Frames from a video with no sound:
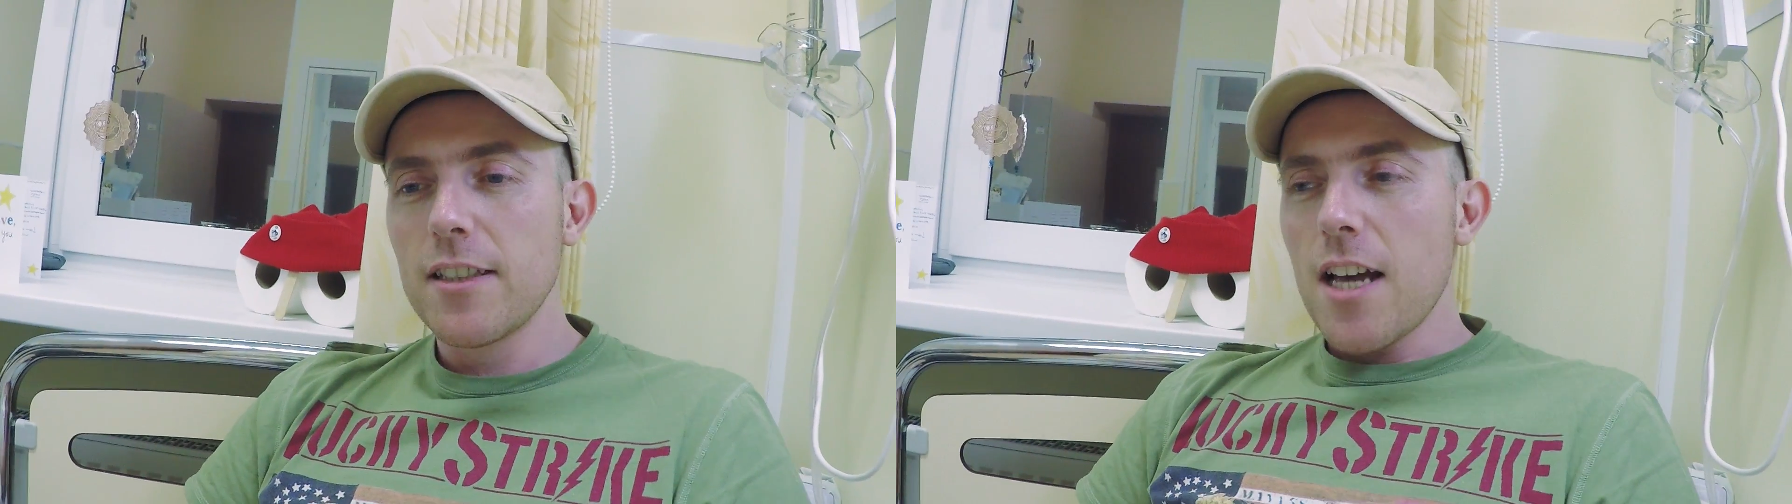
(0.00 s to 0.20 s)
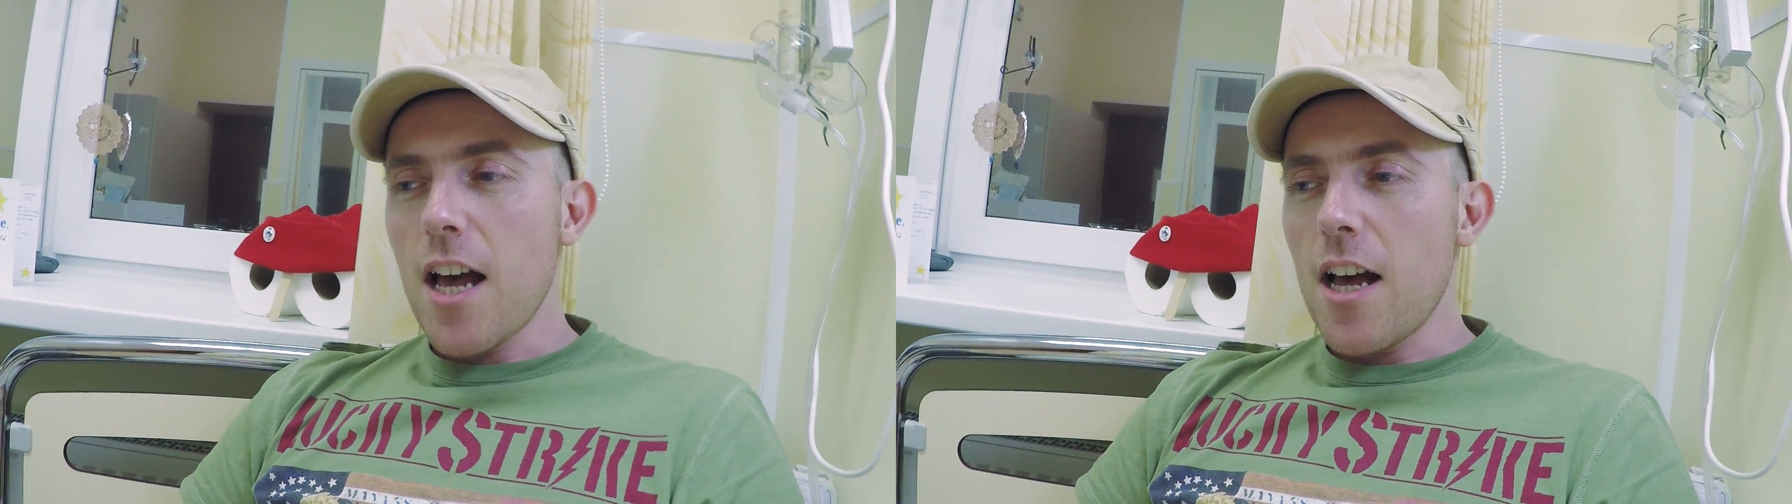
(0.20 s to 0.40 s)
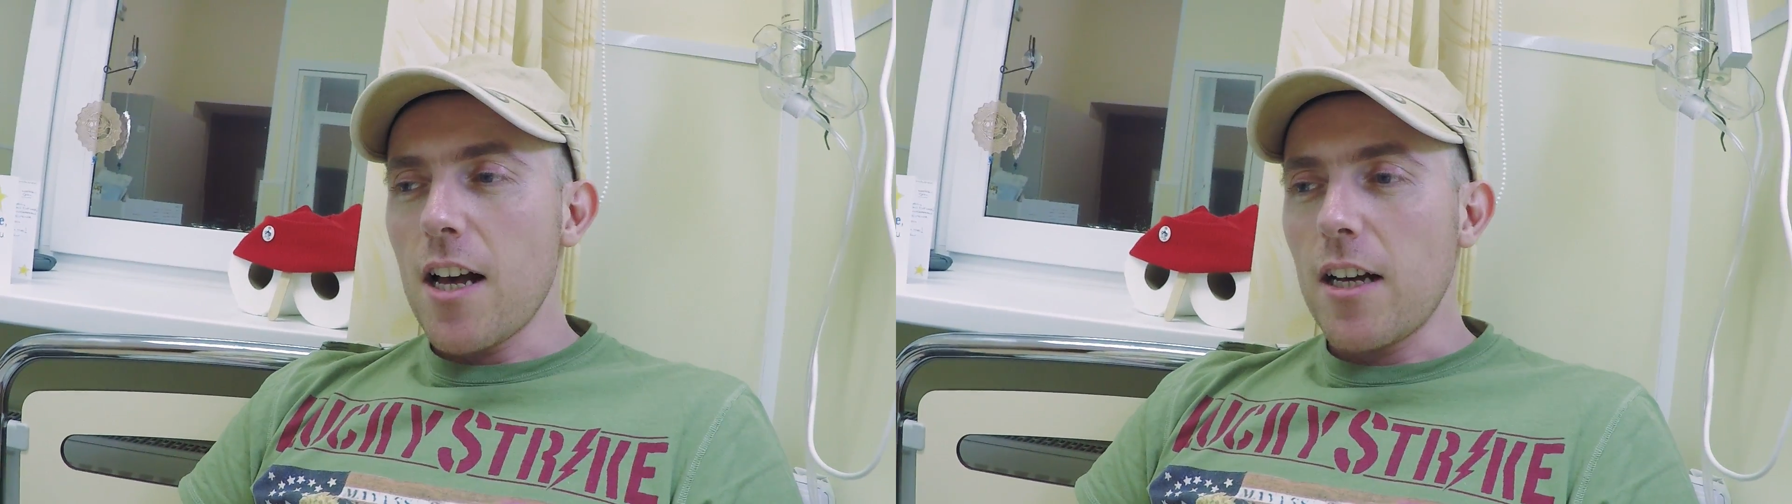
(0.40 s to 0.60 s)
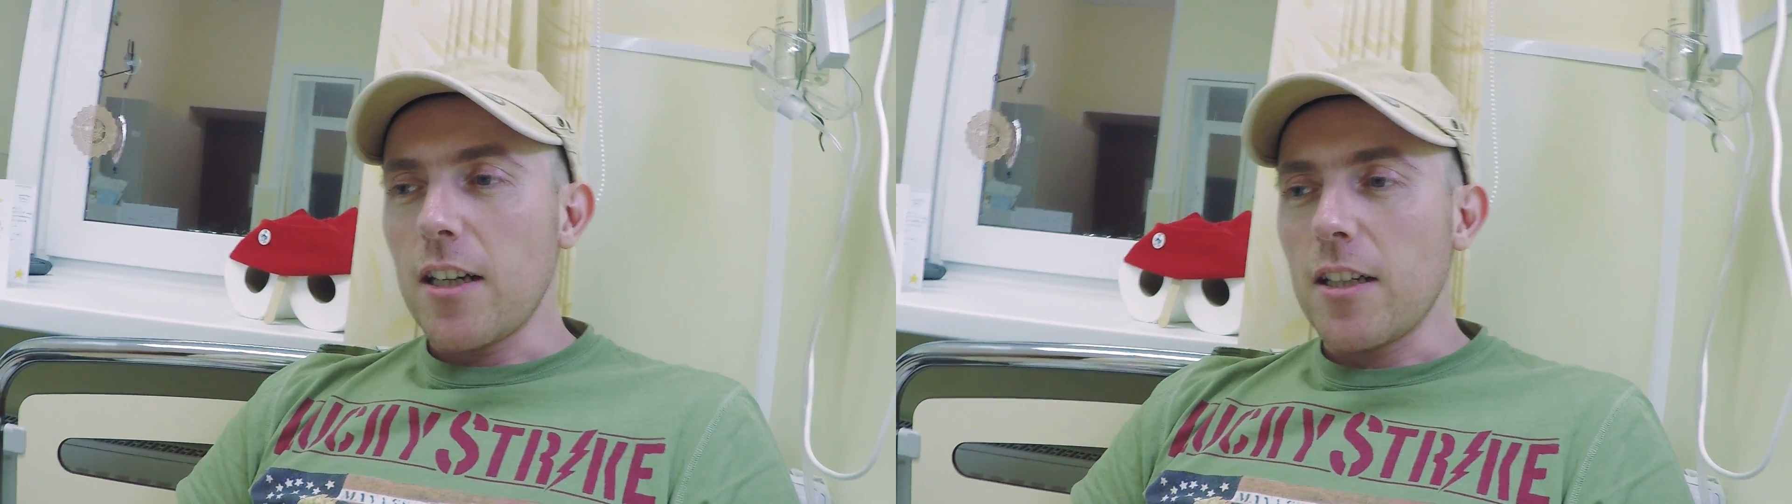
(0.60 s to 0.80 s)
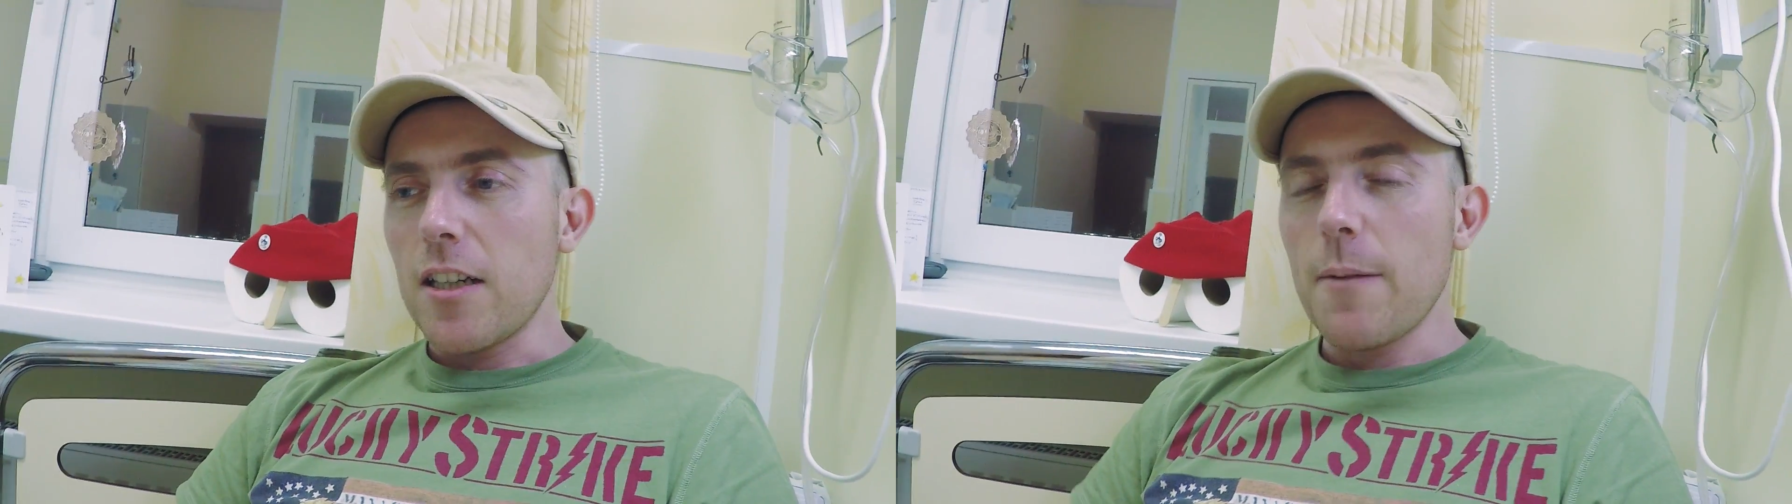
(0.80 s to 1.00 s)

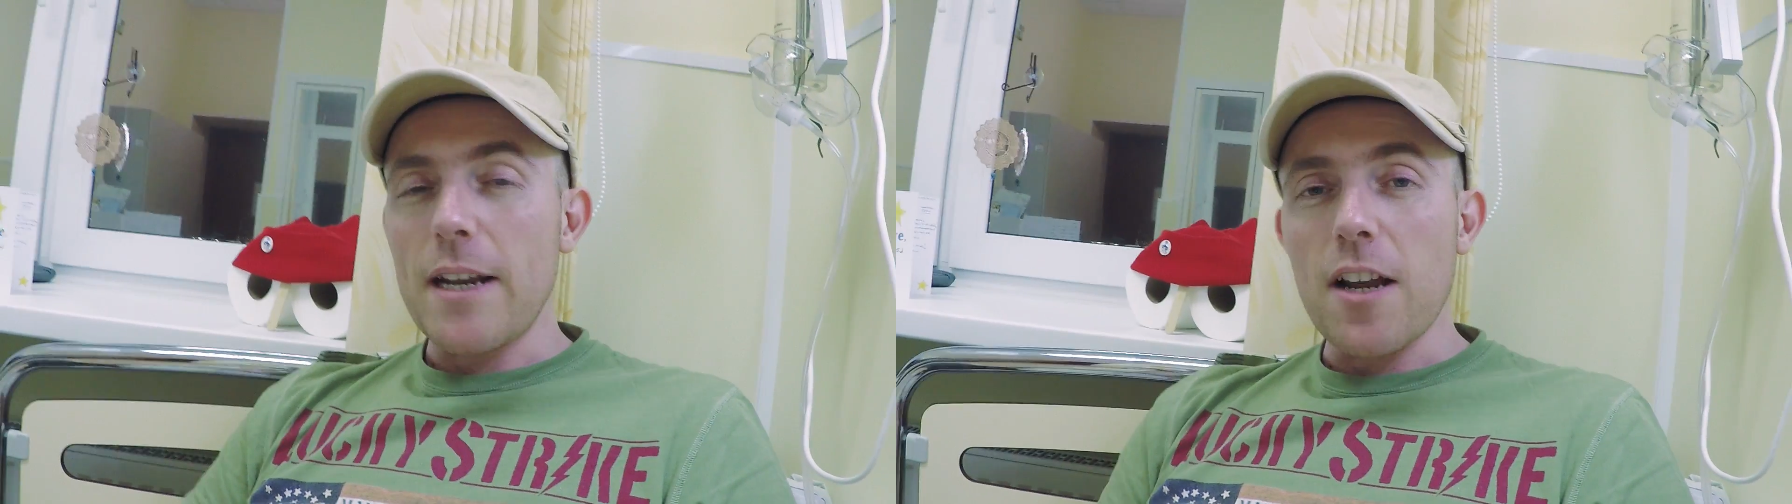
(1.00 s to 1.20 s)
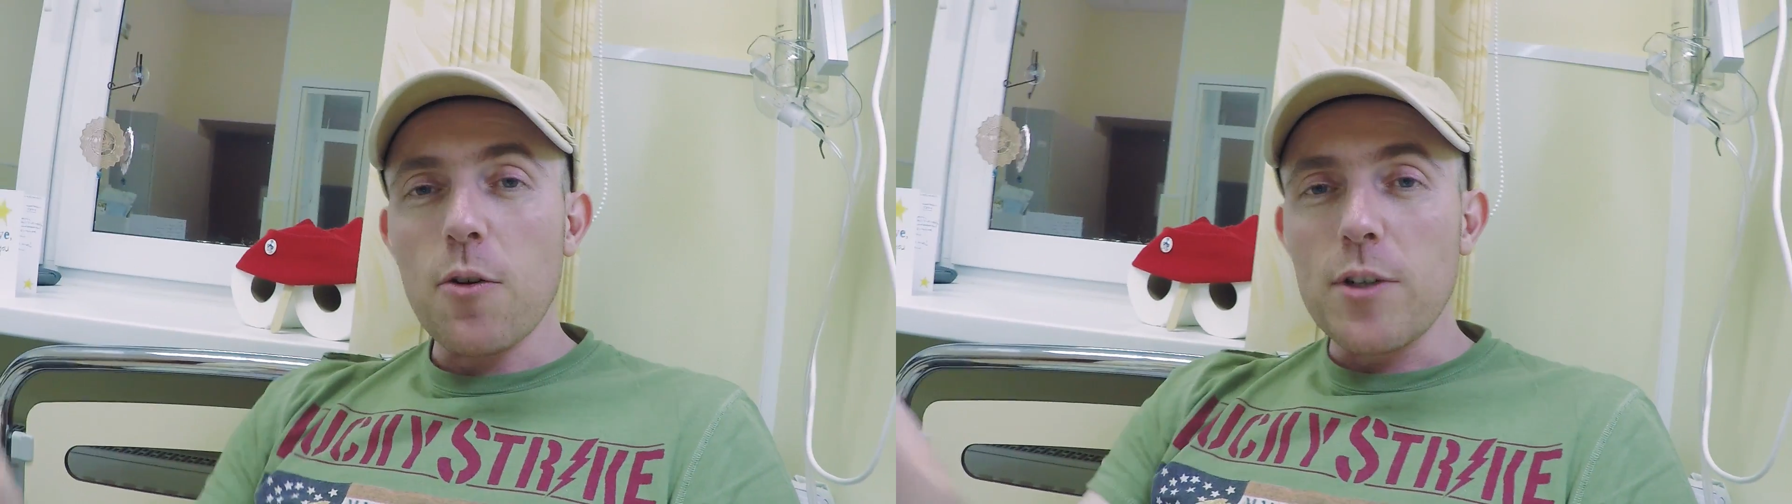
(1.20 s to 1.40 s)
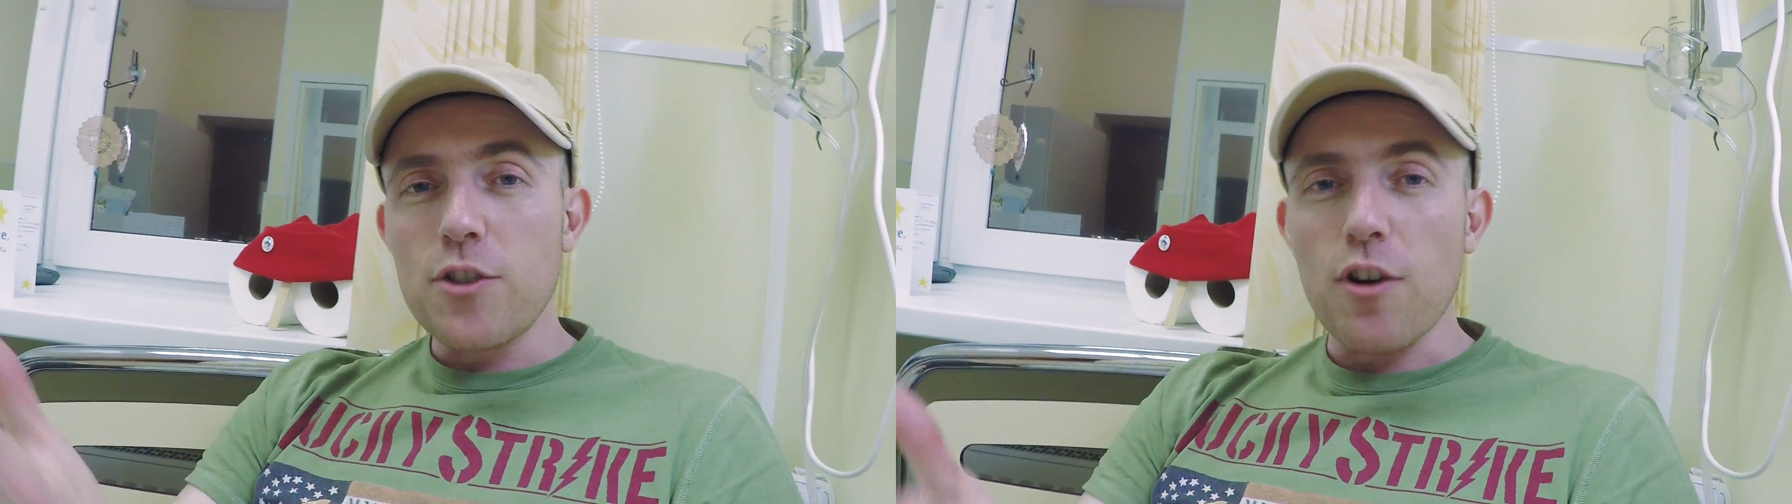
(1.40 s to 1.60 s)
I mean, I'd always